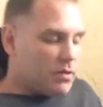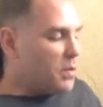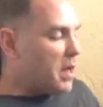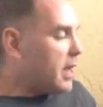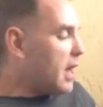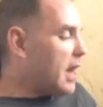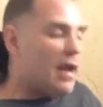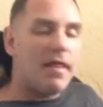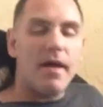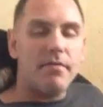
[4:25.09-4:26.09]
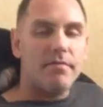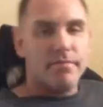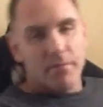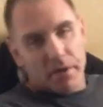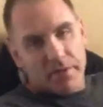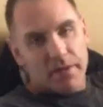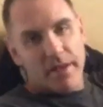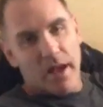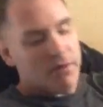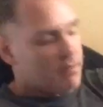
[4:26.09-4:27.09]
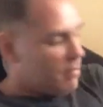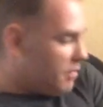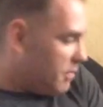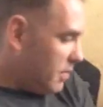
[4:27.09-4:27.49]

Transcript: So when I got out of my friend's house,